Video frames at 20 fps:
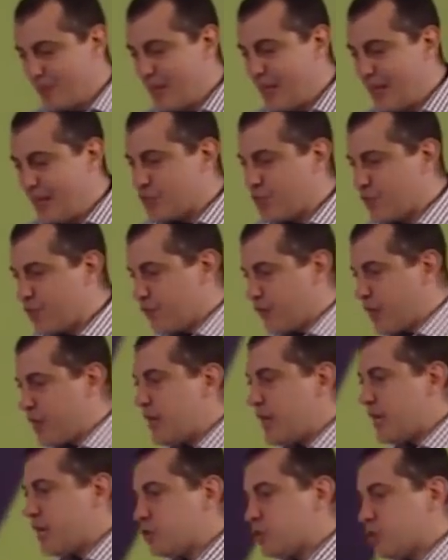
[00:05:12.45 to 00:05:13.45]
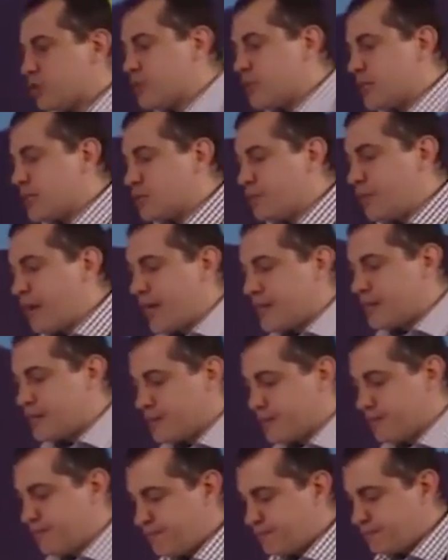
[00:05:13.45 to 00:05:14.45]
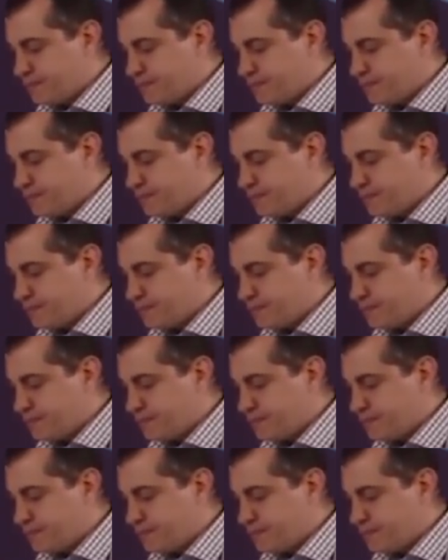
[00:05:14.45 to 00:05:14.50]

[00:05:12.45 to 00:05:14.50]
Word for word: It's a very interesting space.